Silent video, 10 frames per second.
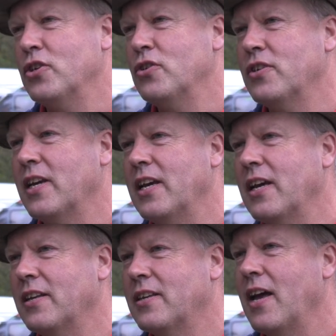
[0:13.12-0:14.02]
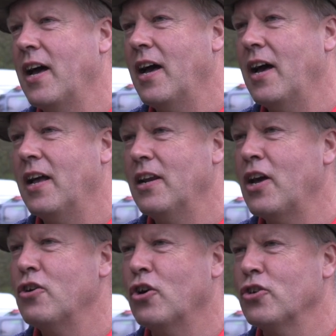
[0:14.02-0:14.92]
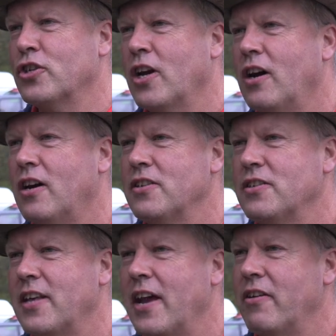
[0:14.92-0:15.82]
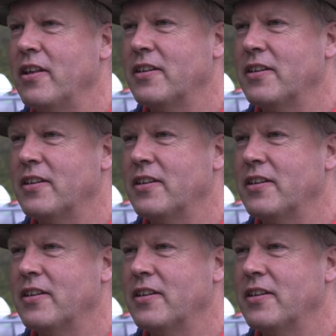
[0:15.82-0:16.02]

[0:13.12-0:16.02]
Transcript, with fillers: using uh, low-cost cars. They're either